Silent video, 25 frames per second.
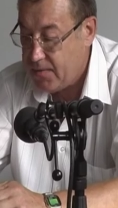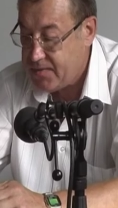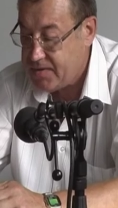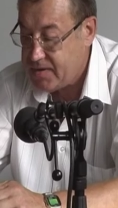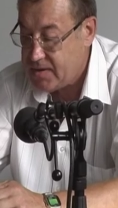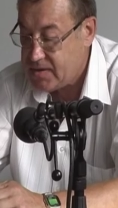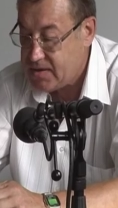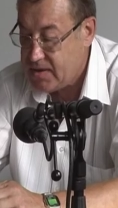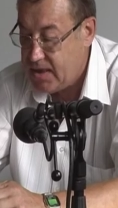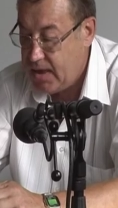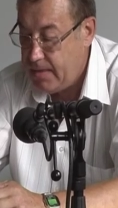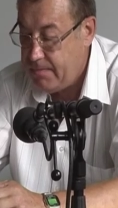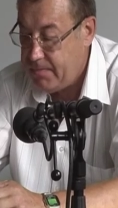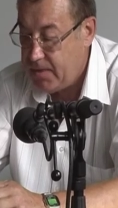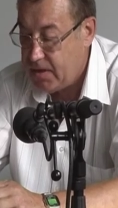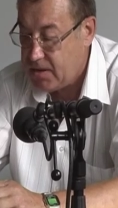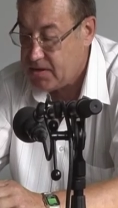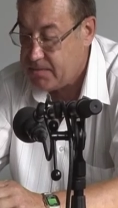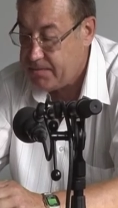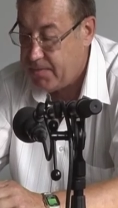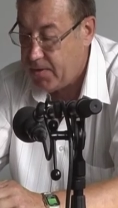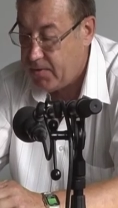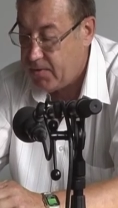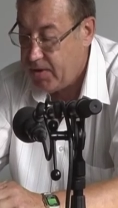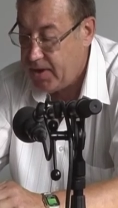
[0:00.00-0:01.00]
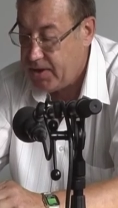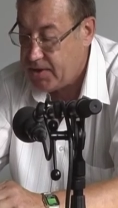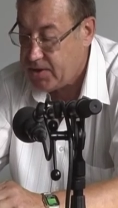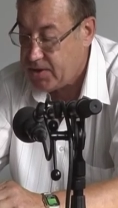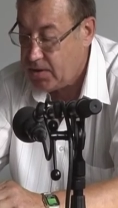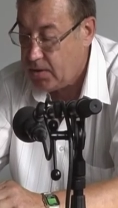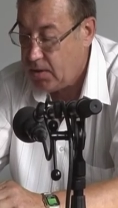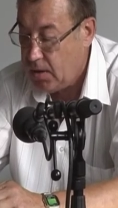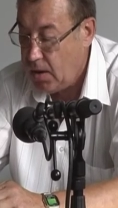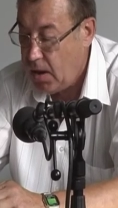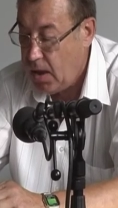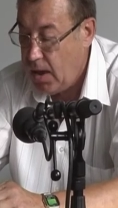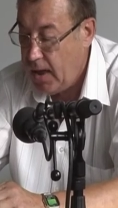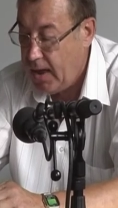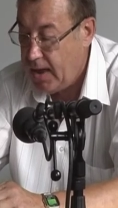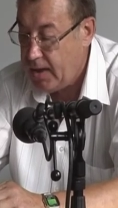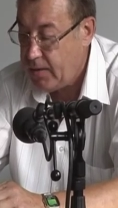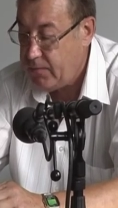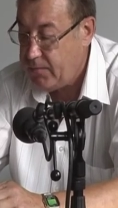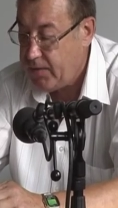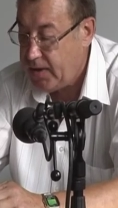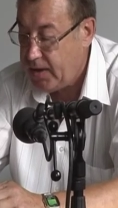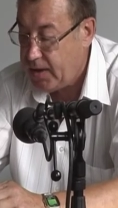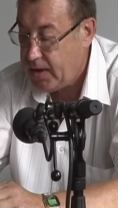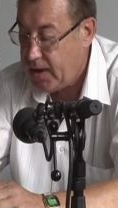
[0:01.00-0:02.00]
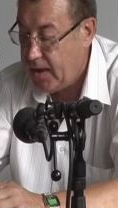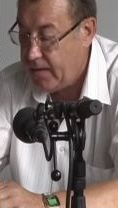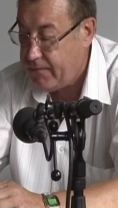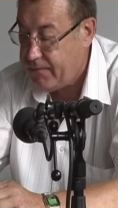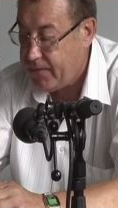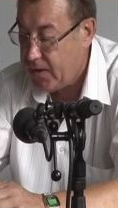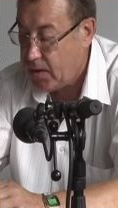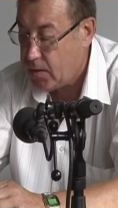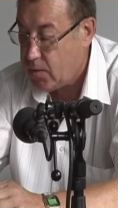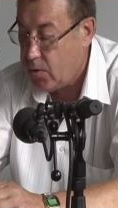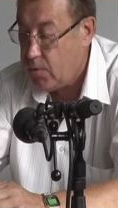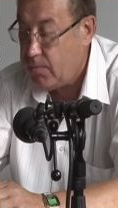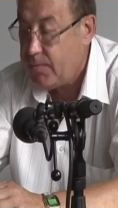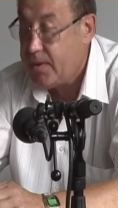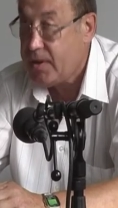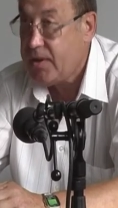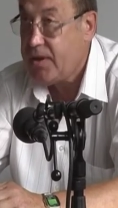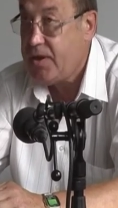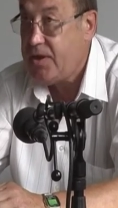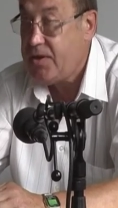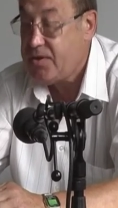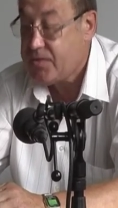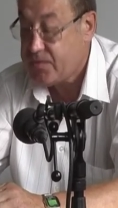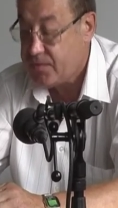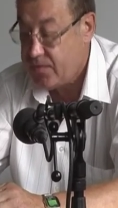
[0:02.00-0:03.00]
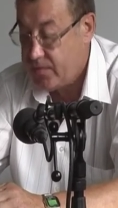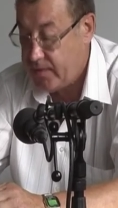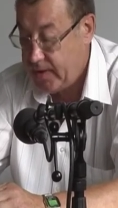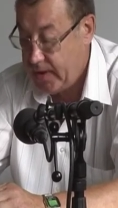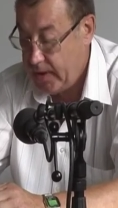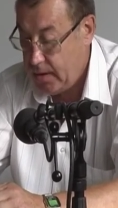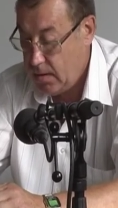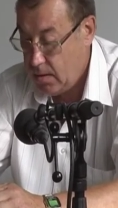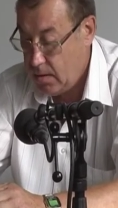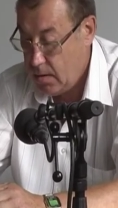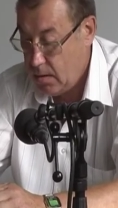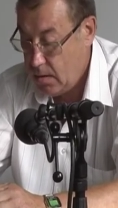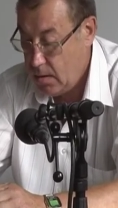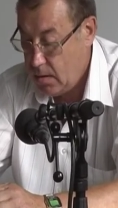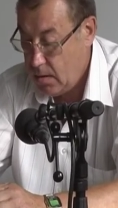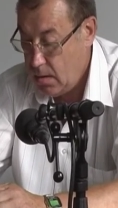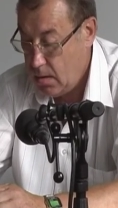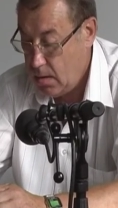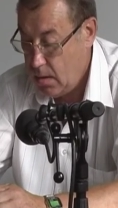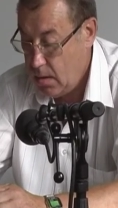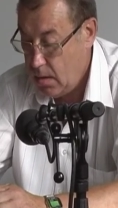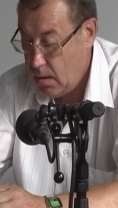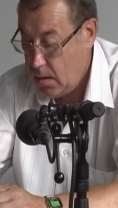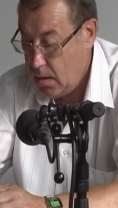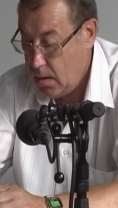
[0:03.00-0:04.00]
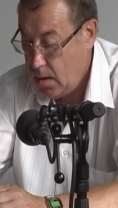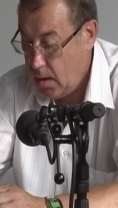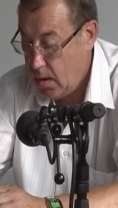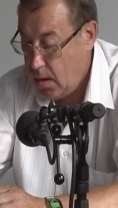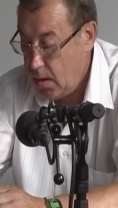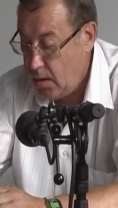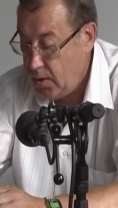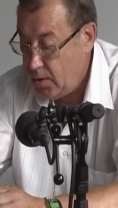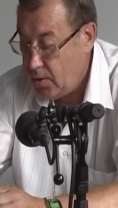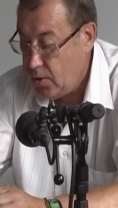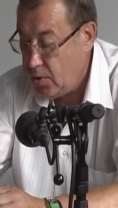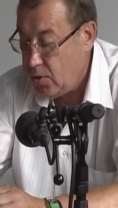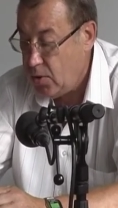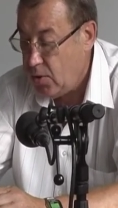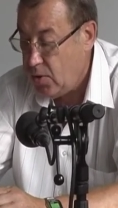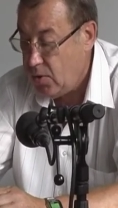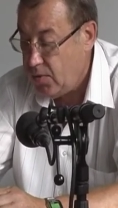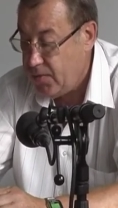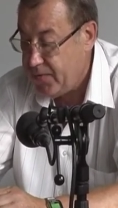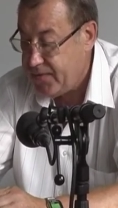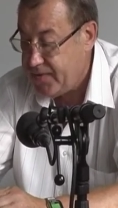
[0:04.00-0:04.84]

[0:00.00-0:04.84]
the same aspiration, and we have a common history. You know